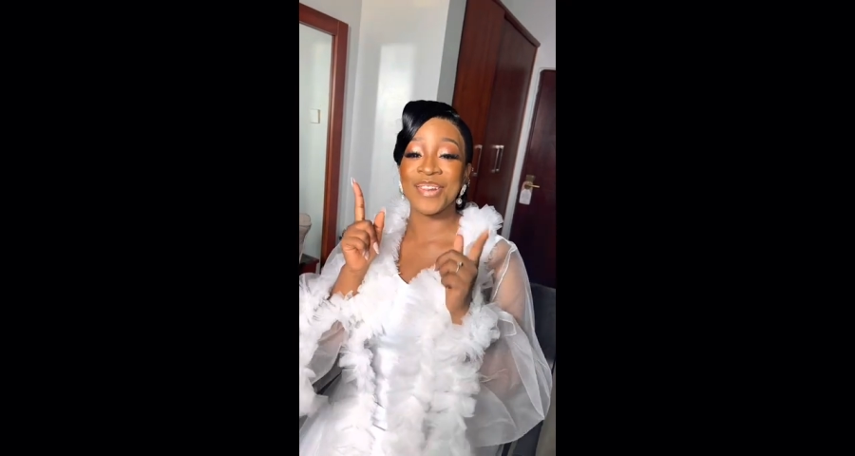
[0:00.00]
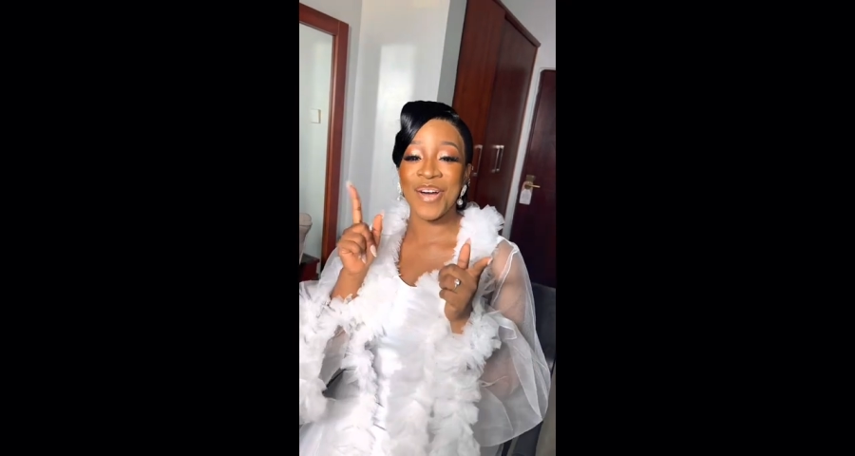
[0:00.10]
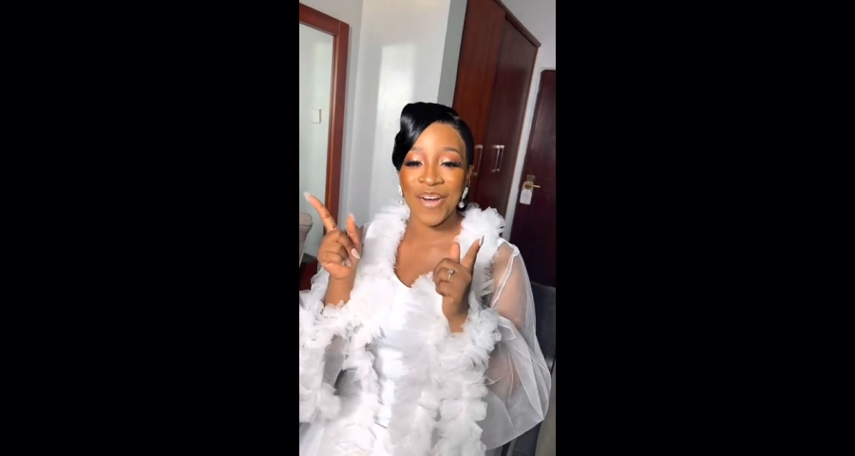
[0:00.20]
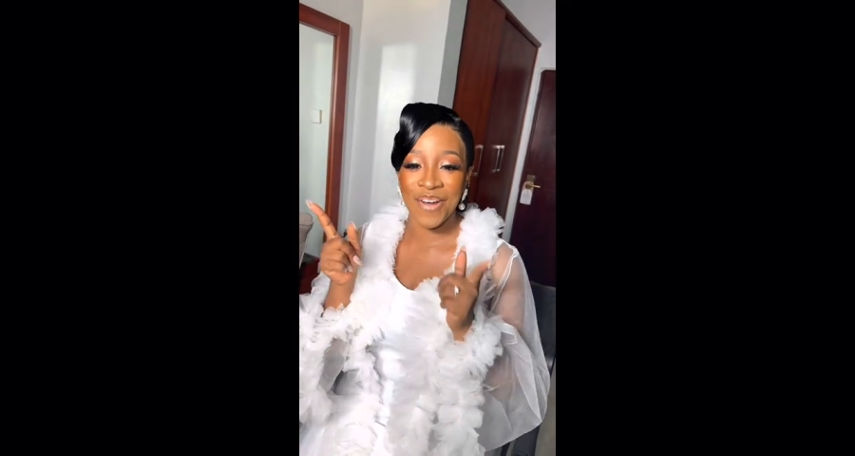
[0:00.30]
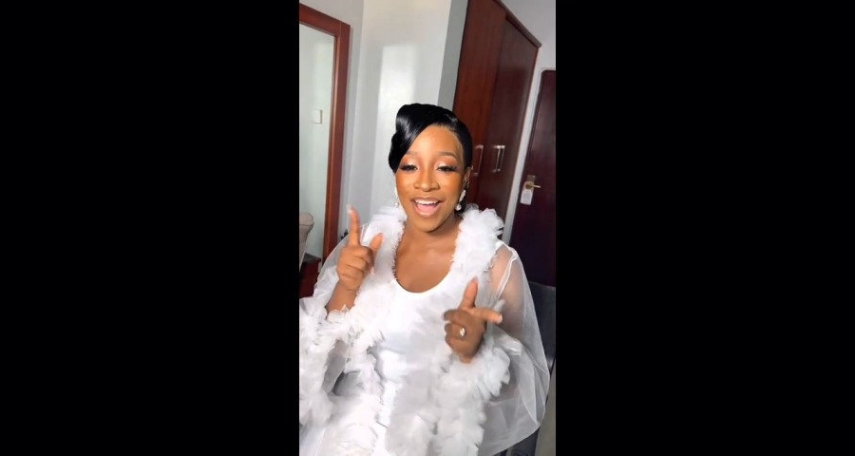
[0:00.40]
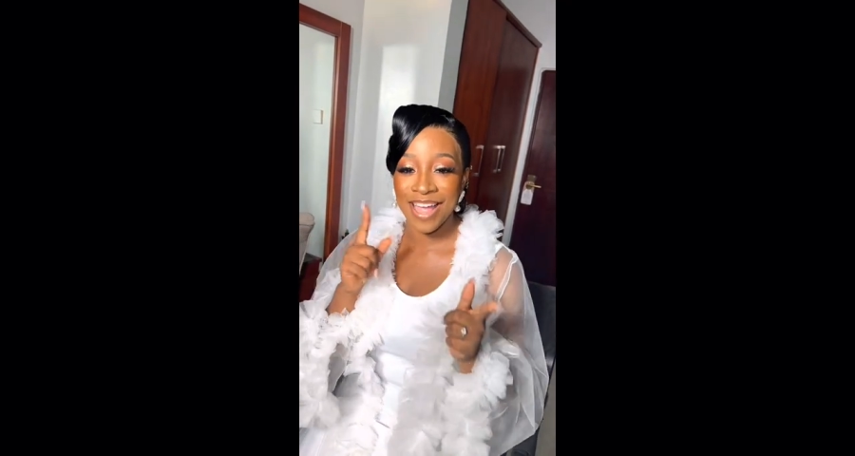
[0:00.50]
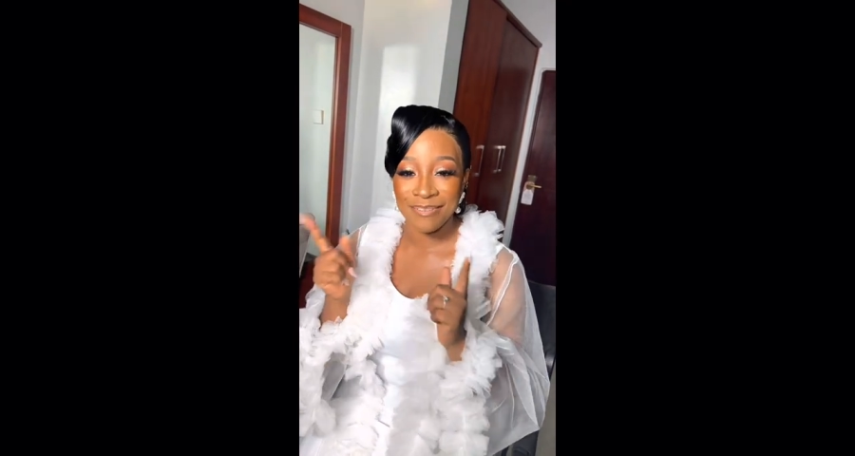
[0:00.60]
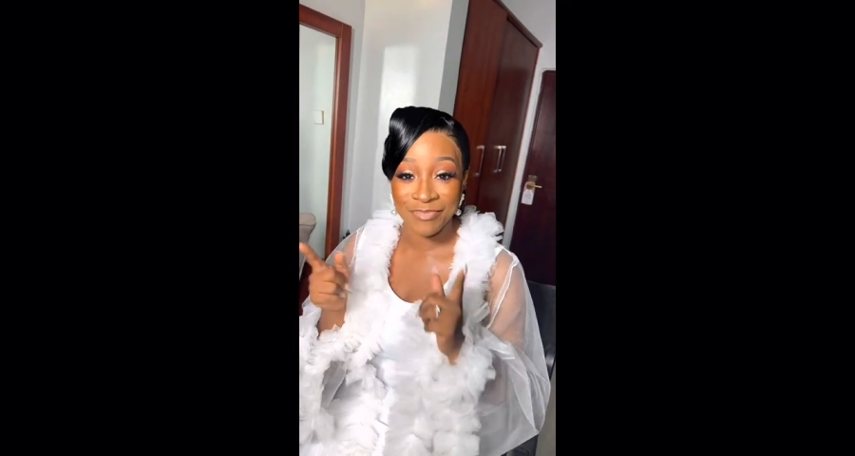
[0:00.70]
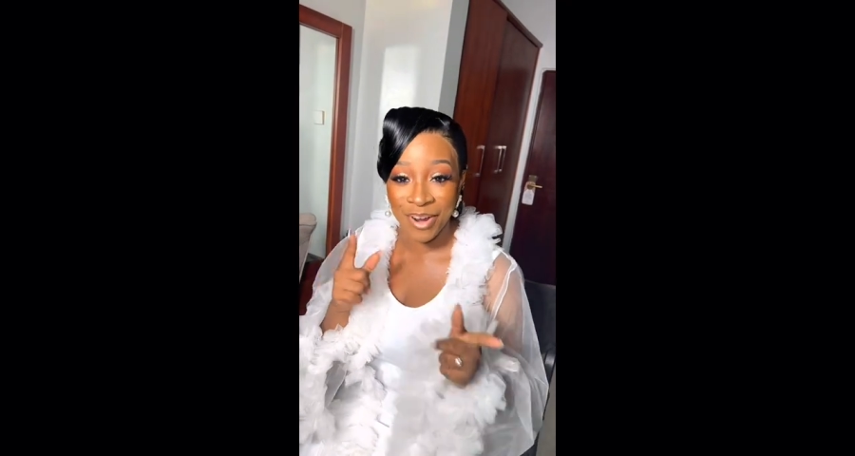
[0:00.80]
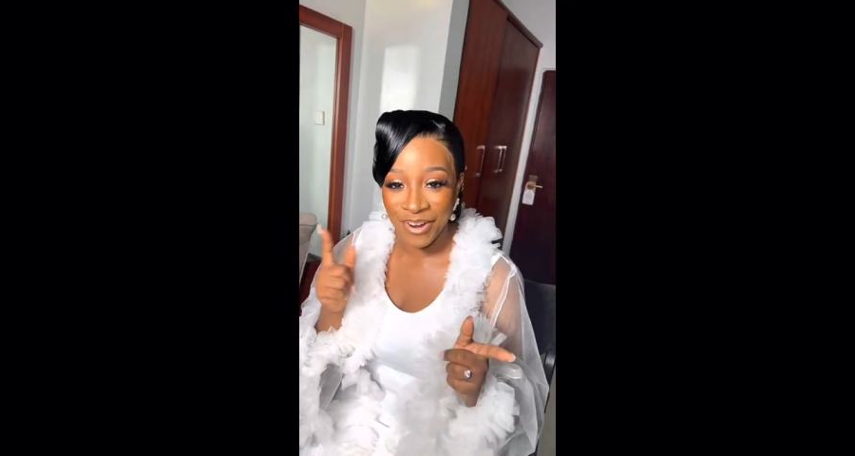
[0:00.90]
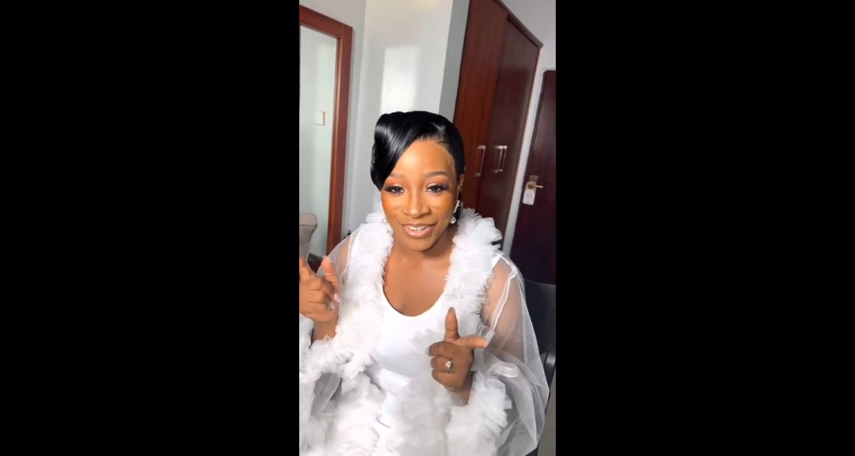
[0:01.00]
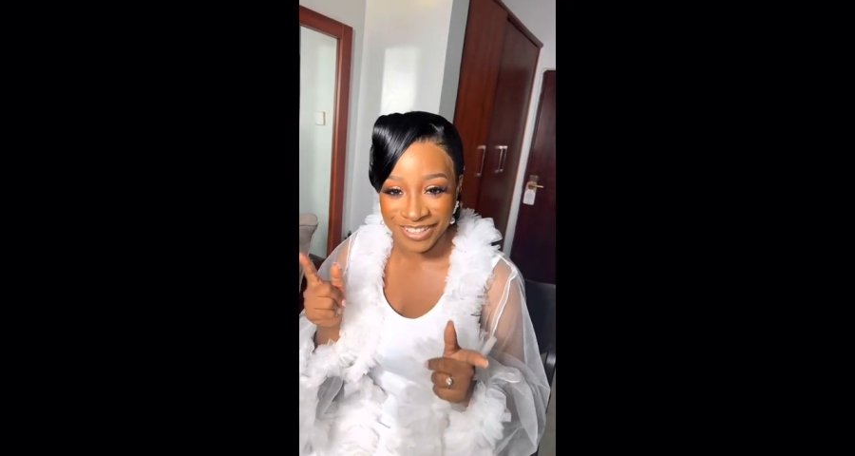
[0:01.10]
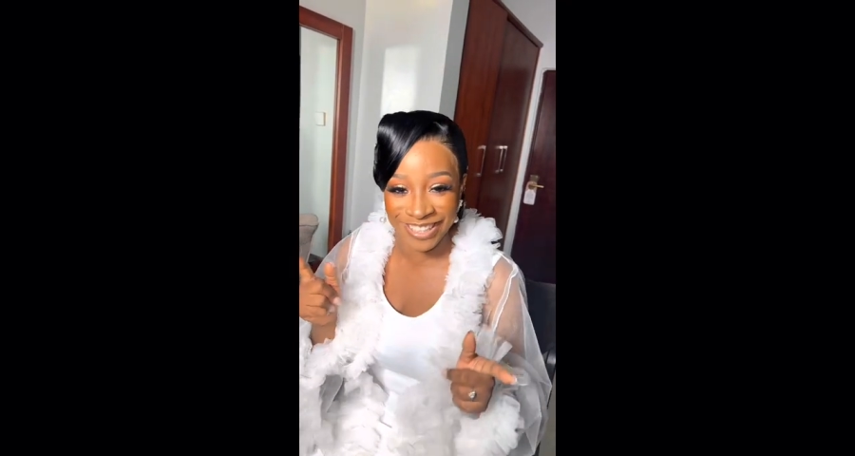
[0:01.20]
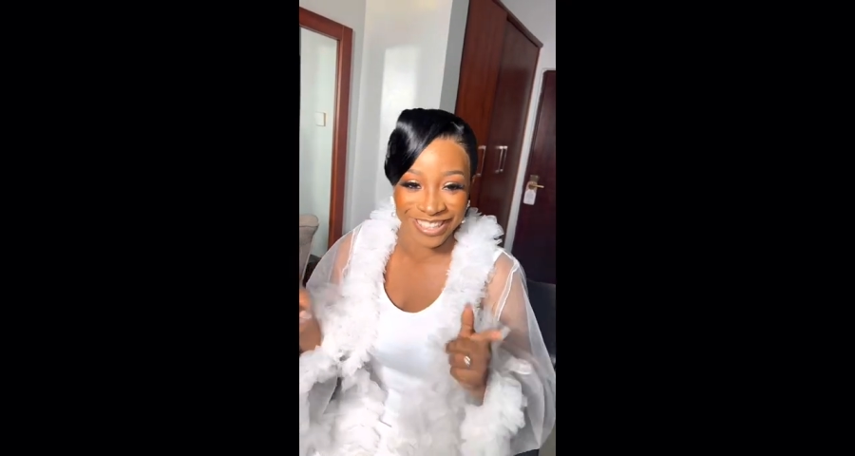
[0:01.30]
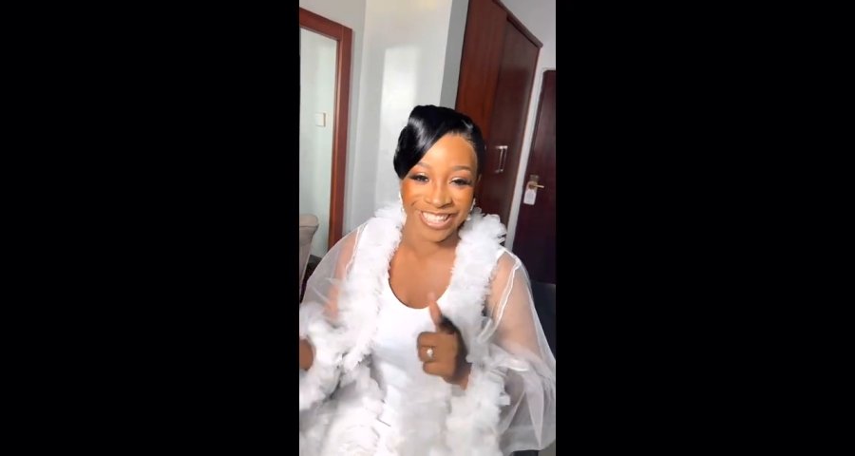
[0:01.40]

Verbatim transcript: videos and stuff i could put